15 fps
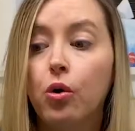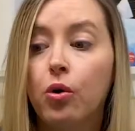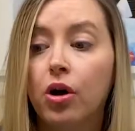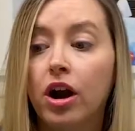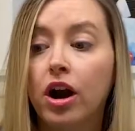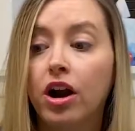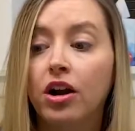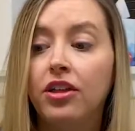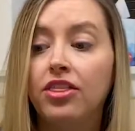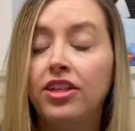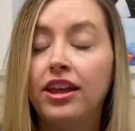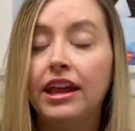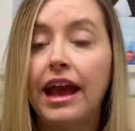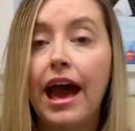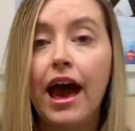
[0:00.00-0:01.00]
or
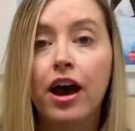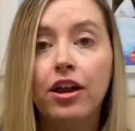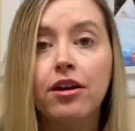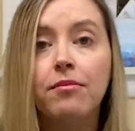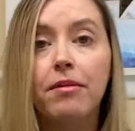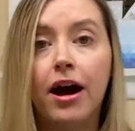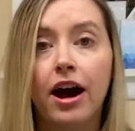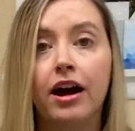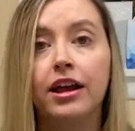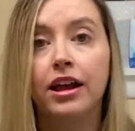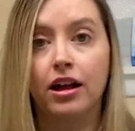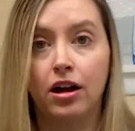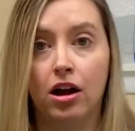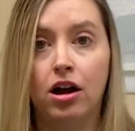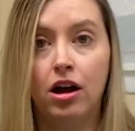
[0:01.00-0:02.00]
the out of
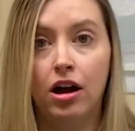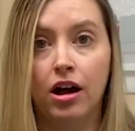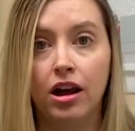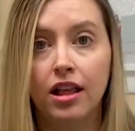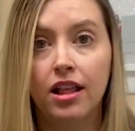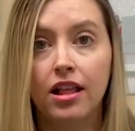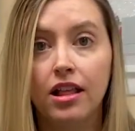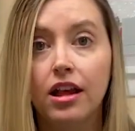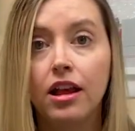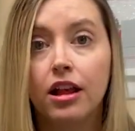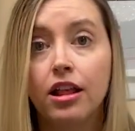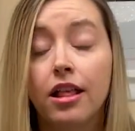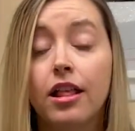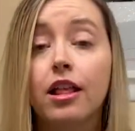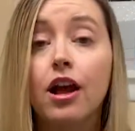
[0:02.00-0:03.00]
pocket cost
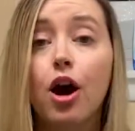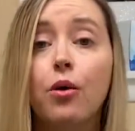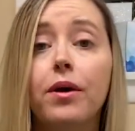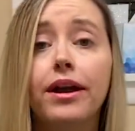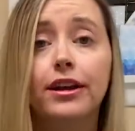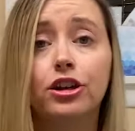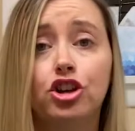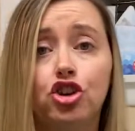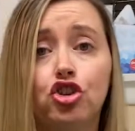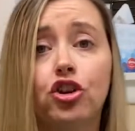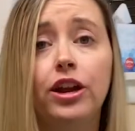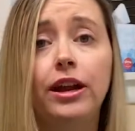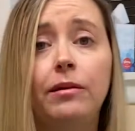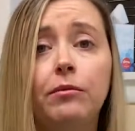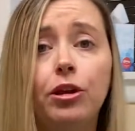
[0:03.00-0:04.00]
is so
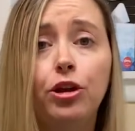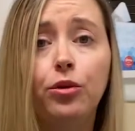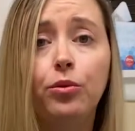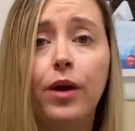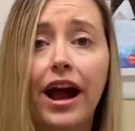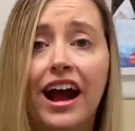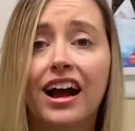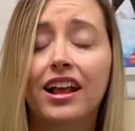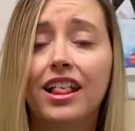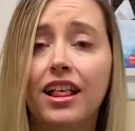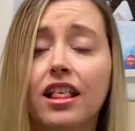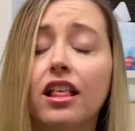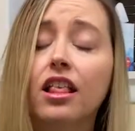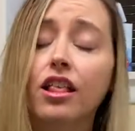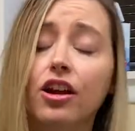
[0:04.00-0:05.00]
extreme to
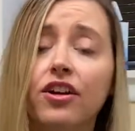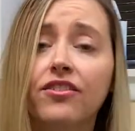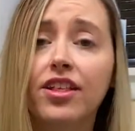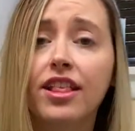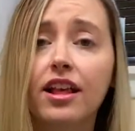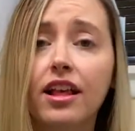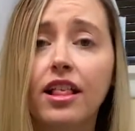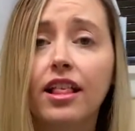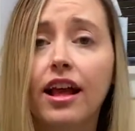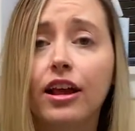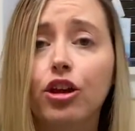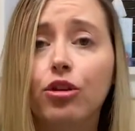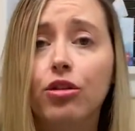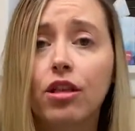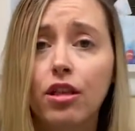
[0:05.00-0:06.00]
access the services that
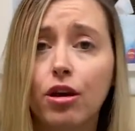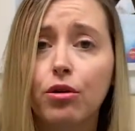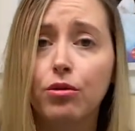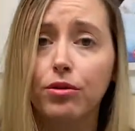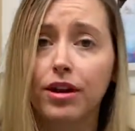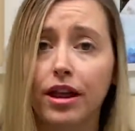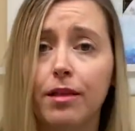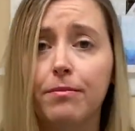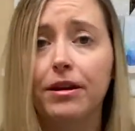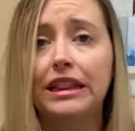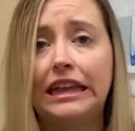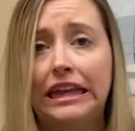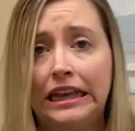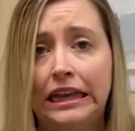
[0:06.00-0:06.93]
you so desperately